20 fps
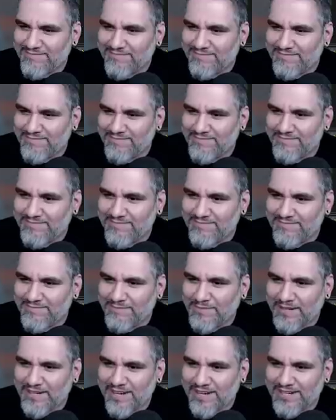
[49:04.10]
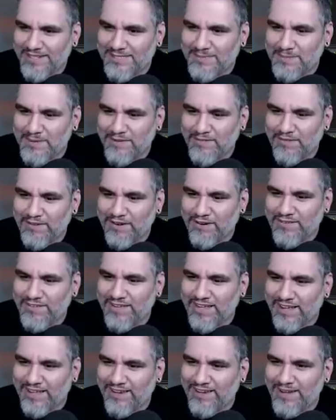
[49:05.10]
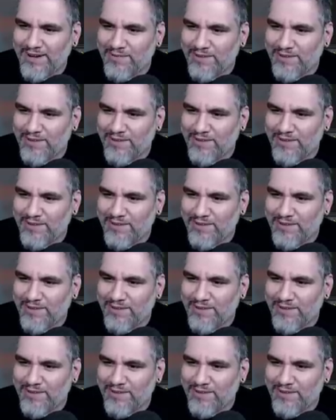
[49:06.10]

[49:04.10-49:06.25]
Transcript: right there. Buddy, I can speak for her. Where the hell